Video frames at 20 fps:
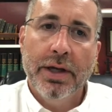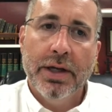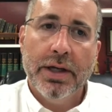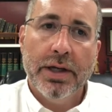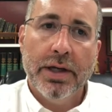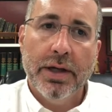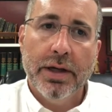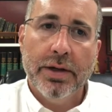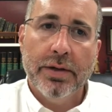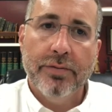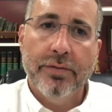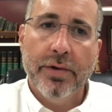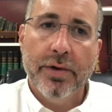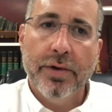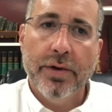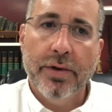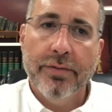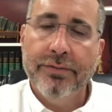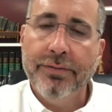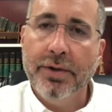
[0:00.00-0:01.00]

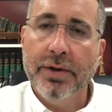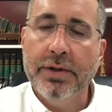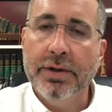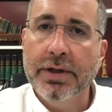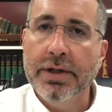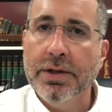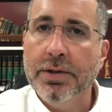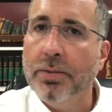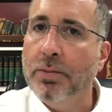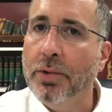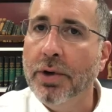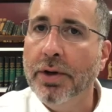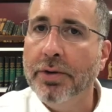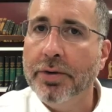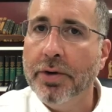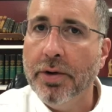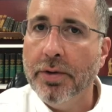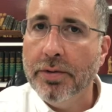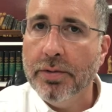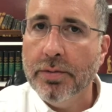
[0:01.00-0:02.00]
a fairly
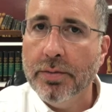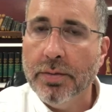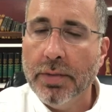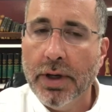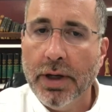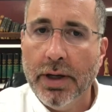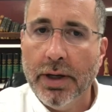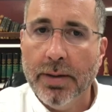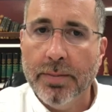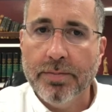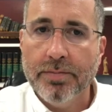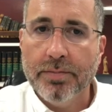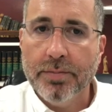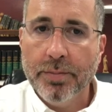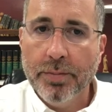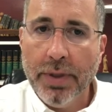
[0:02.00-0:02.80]
well-known